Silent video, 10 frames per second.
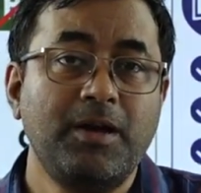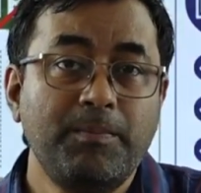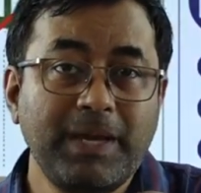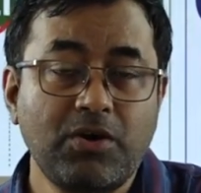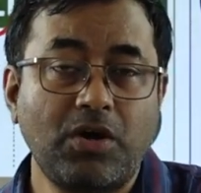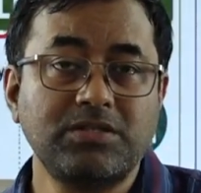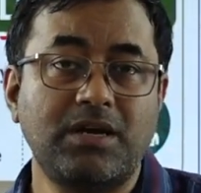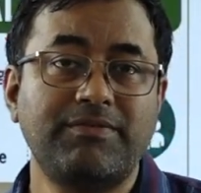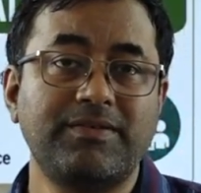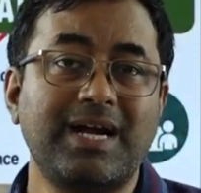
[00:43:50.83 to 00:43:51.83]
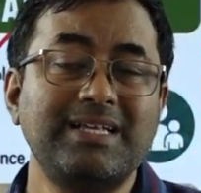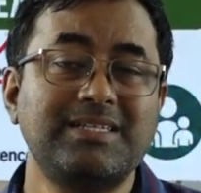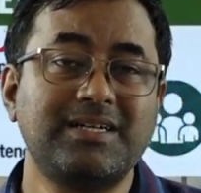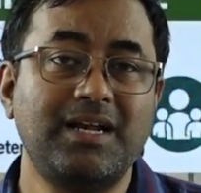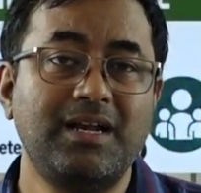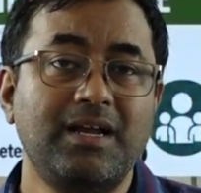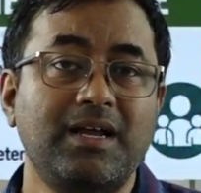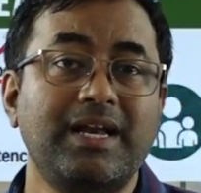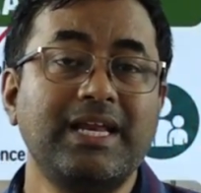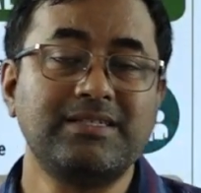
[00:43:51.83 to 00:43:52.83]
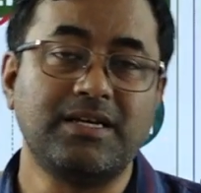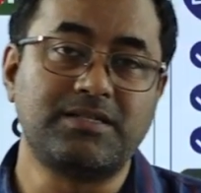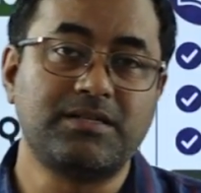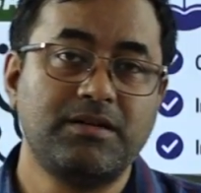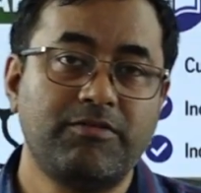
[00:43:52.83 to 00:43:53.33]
because of cultural reasons.